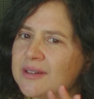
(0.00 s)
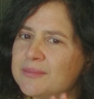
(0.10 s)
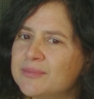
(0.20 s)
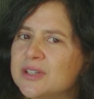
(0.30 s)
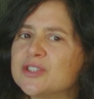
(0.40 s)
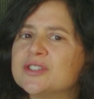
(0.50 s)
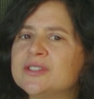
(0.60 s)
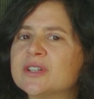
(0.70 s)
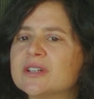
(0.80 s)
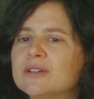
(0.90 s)
because
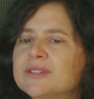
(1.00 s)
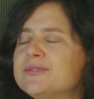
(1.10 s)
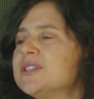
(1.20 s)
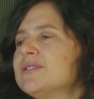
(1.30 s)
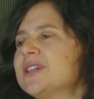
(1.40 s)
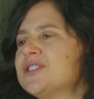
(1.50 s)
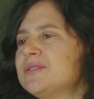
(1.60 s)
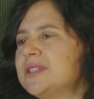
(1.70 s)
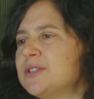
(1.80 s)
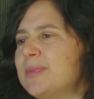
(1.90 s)
you can go different direction
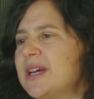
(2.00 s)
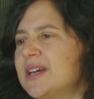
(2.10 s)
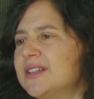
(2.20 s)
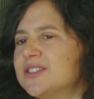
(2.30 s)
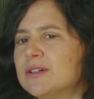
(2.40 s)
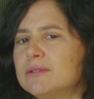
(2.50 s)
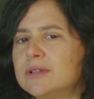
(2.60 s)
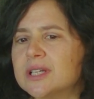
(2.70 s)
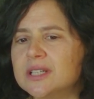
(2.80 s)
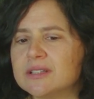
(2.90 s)
with this band. So you
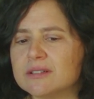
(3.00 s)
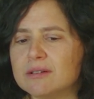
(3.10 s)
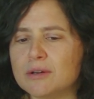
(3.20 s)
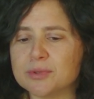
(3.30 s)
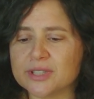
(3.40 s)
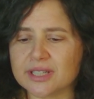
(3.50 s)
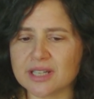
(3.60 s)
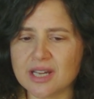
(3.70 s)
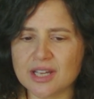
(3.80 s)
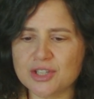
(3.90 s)
can either go almost like
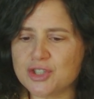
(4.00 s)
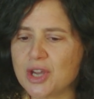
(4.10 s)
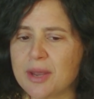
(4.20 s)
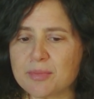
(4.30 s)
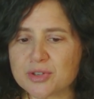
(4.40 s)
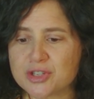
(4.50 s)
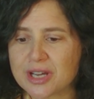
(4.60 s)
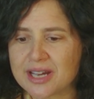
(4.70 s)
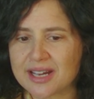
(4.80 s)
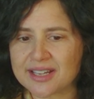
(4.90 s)
chamber
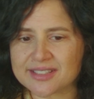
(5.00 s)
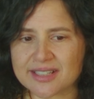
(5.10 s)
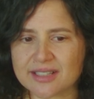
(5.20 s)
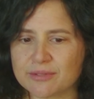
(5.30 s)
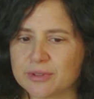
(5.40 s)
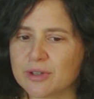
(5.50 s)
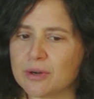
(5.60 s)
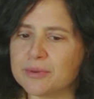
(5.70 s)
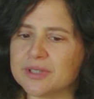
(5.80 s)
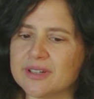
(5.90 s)
jazz, like we go
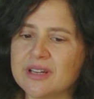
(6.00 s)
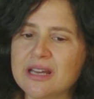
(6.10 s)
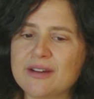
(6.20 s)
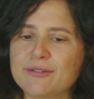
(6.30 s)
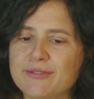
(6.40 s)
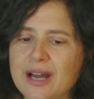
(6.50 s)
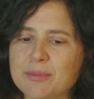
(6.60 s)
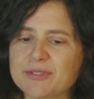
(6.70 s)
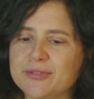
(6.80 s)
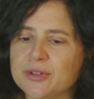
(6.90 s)
with a
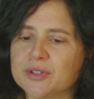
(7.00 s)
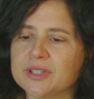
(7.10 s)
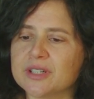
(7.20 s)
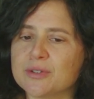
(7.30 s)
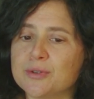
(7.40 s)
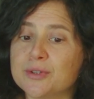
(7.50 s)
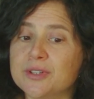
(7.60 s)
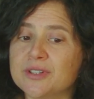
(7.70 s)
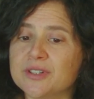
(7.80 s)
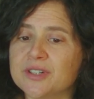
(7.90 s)
vibraphone and
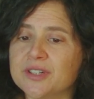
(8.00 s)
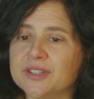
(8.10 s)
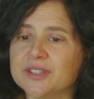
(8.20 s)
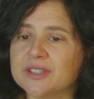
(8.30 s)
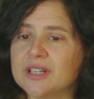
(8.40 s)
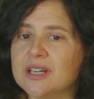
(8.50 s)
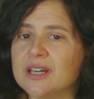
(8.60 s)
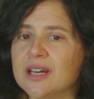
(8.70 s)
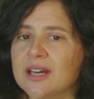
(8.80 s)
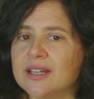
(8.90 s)
accordion
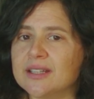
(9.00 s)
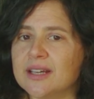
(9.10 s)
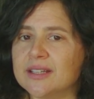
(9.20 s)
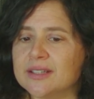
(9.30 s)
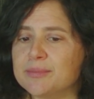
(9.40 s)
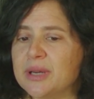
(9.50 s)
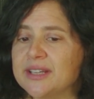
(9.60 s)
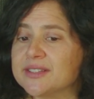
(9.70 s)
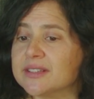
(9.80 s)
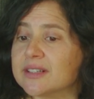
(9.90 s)
and the
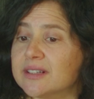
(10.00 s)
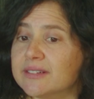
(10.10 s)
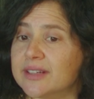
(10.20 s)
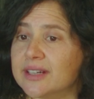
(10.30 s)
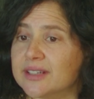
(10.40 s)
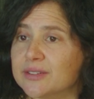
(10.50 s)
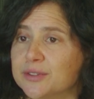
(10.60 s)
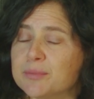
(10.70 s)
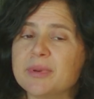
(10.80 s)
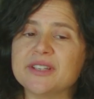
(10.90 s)
bass and the clarinet, or
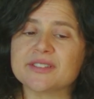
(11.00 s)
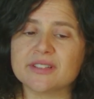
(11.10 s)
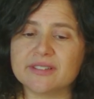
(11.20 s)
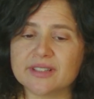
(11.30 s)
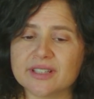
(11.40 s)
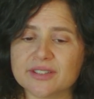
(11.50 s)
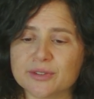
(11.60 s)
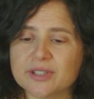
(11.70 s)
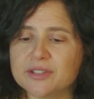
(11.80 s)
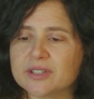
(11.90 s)
the bass clarinet, or
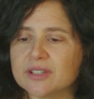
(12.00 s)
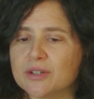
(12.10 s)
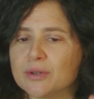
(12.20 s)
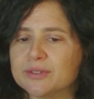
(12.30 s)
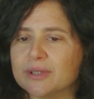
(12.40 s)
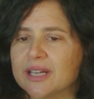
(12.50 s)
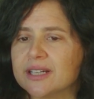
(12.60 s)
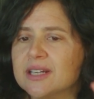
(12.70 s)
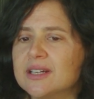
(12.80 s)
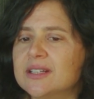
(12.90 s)
then you can go to like
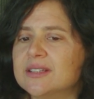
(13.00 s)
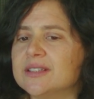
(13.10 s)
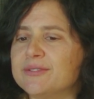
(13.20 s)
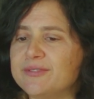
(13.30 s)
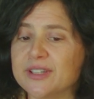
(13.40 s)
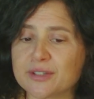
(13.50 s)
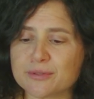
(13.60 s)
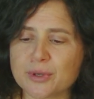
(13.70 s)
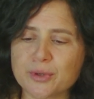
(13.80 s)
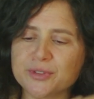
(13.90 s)
the Fender
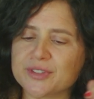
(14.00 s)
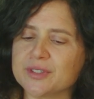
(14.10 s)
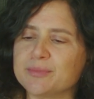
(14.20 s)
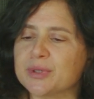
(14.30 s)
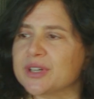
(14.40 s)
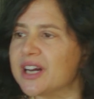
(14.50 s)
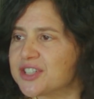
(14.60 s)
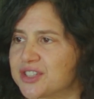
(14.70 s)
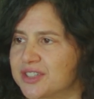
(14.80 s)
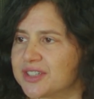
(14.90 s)
Rhodes and the
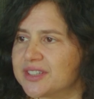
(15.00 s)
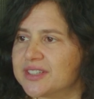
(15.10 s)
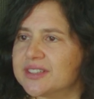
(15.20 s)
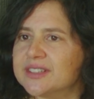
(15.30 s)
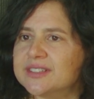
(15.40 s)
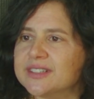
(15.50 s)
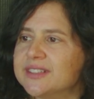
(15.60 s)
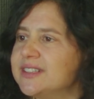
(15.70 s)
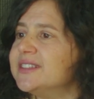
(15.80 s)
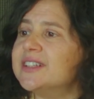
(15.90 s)
percussion and
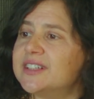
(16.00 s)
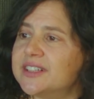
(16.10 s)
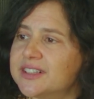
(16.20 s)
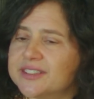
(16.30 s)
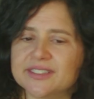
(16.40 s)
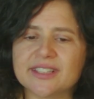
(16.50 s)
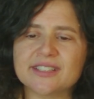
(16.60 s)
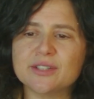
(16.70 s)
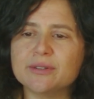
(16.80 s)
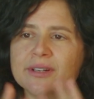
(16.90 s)
guitar, and
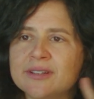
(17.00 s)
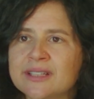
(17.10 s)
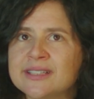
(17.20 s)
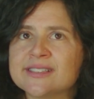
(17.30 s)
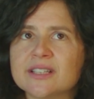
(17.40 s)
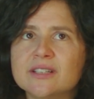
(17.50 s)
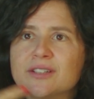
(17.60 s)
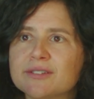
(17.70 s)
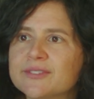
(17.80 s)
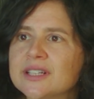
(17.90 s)
so there's a
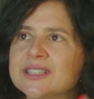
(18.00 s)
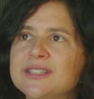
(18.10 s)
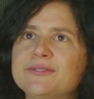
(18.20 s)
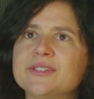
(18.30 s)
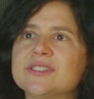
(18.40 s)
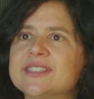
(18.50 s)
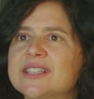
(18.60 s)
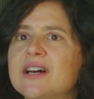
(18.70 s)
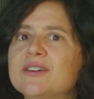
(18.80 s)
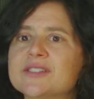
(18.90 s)
lot of like different
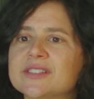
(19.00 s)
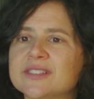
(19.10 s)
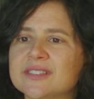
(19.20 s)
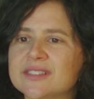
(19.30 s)
sounds and